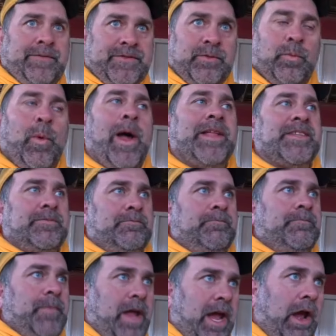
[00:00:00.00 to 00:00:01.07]
have some wet
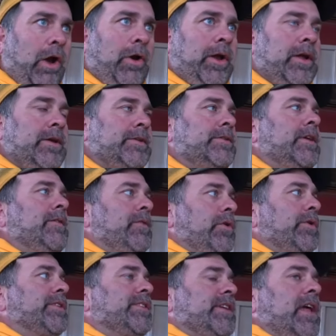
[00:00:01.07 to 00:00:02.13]
areas, even
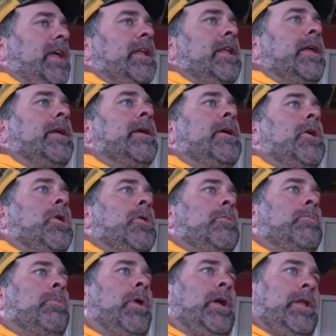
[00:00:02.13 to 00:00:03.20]
though it's sandy.
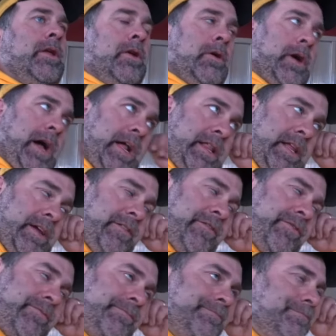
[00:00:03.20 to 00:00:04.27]
But you know, I
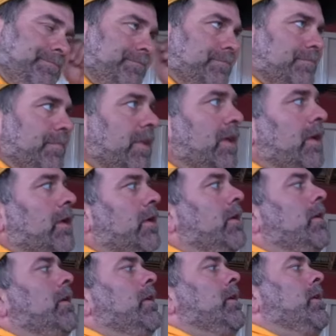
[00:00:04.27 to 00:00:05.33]
live.
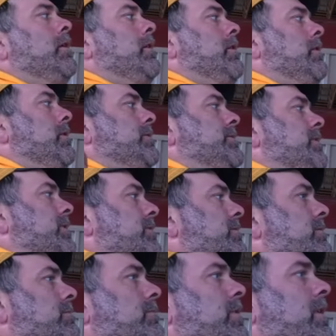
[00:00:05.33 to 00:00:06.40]
Let's see, it's
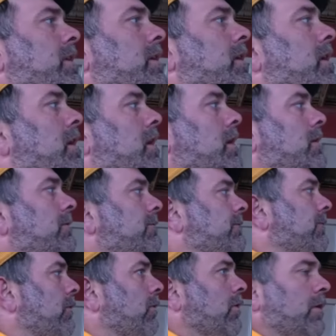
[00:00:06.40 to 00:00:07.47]
three,
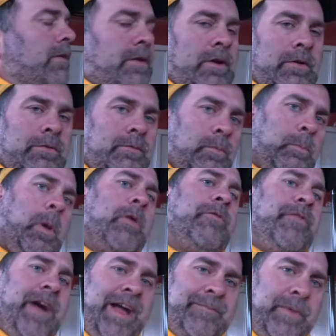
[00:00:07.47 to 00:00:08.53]
four, you know,
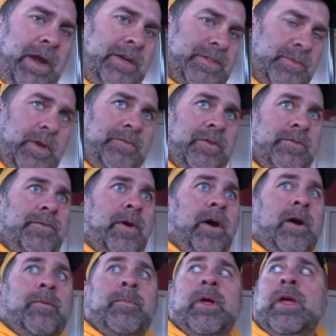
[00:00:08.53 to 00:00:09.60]
about five miles away from the
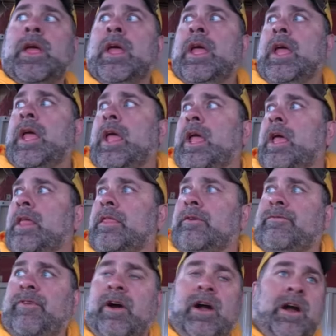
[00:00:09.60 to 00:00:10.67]
farm, and
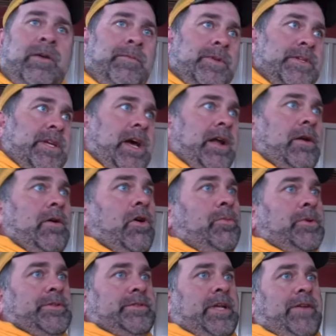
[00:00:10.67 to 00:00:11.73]
the farm has got
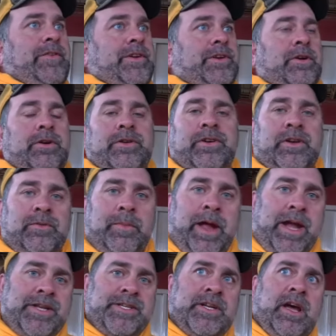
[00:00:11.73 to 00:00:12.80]
almost every dirt you can
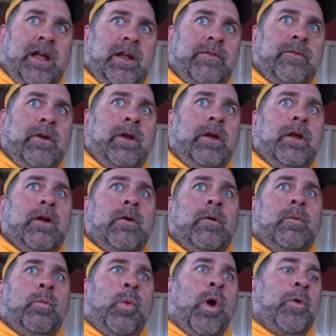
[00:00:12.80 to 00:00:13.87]
imagine on it you
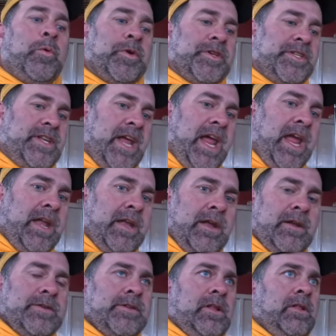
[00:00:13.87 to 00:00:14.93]
know where we're
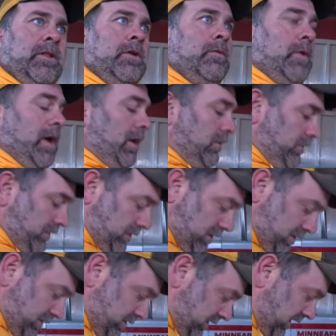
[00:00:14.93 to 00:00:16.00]
standing is well
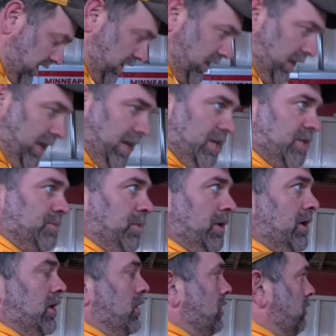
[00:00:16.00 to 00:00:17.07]
this is kind of clayish
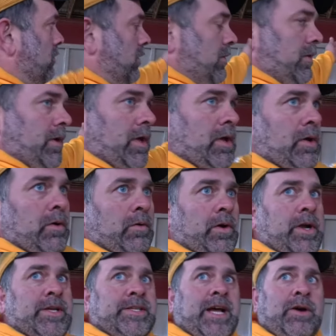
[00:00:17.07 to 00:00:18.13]
but where
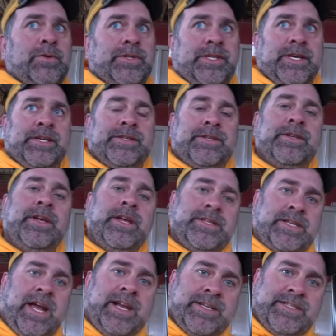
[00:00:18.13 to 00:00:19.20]
where his house is
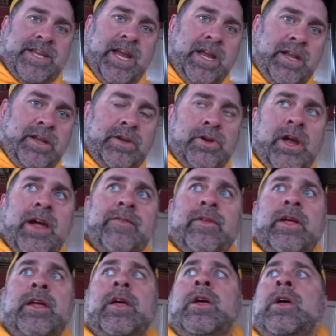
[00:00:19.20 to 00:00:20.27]
it's kind of sandy and
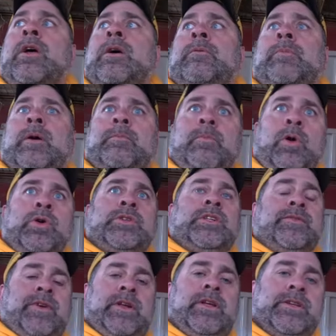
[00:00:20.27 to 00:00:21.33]
gravelly but
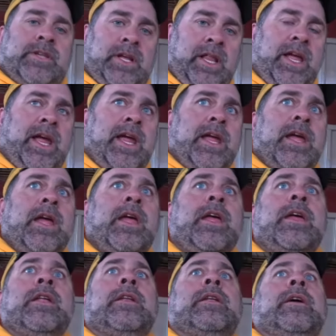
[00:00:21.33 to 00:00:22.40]
most of it is clay
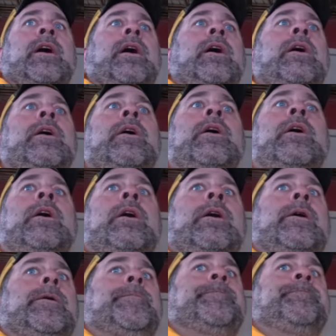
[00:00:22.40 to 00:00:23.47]
and uh,
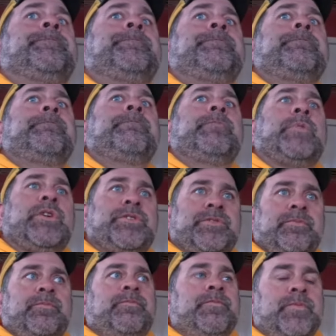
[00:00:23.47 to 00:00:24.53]
um, there's
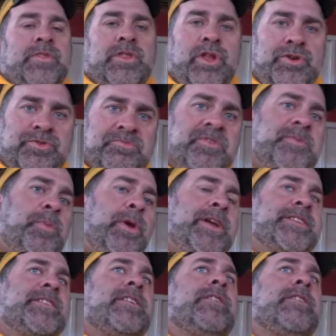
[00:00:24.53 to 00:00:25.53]
some there's some springs